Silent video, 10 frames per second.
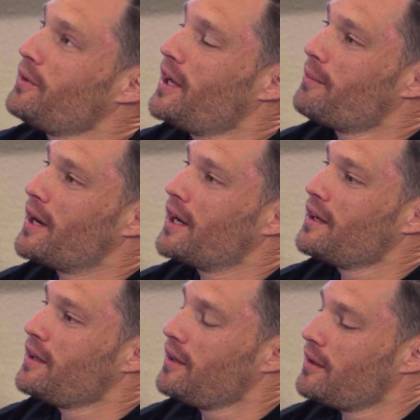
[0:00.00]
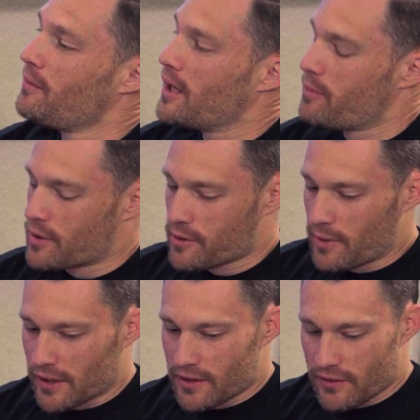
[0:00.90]
my
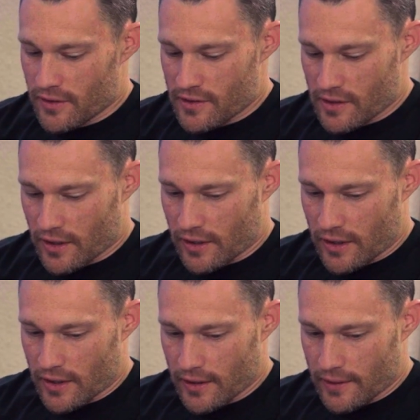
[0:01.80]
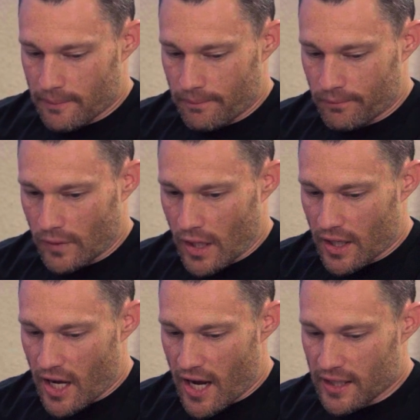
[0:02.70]
perspective is like,
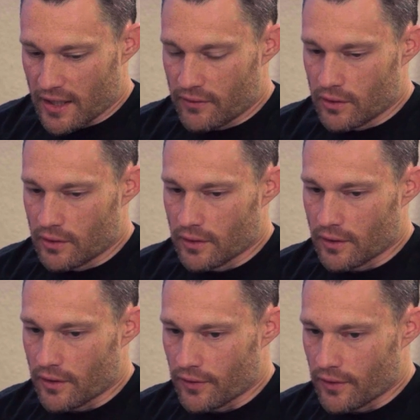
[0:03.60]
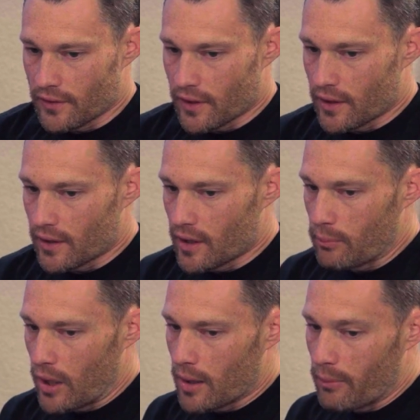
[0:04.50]
at a high level, this is a
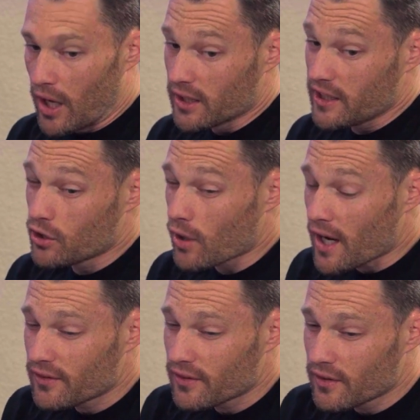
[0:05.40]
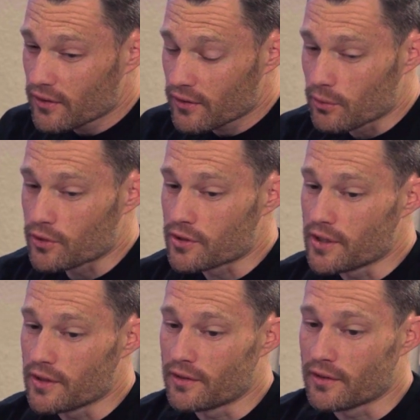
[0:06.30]
poly crisis, which
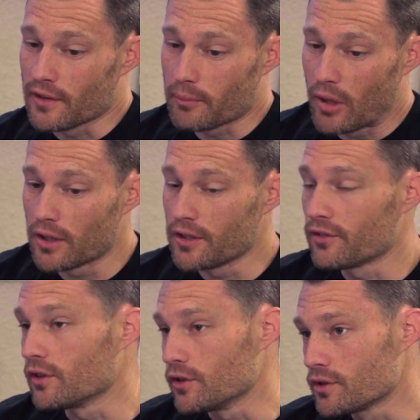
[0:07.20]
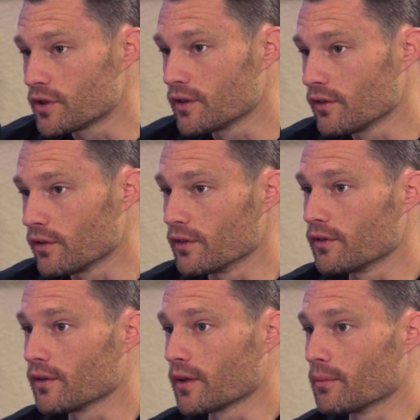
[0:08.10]
needs like poly solutions. So
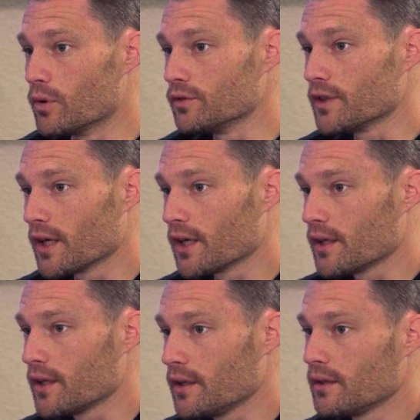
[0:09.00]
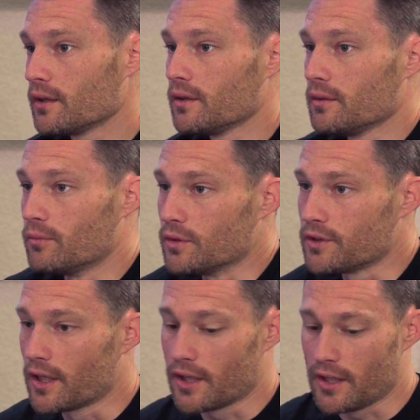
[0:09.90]
it's like multi
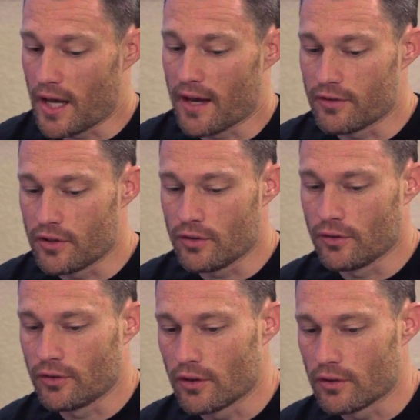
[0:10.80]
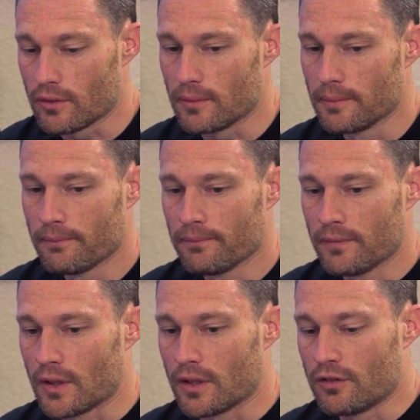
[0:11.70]
avenues. So
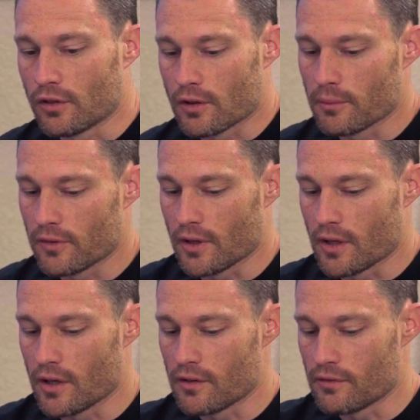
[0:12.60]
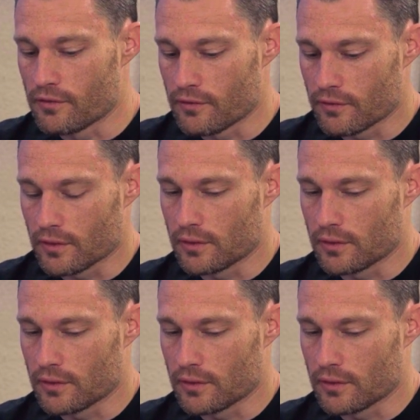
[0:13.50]
in terms of,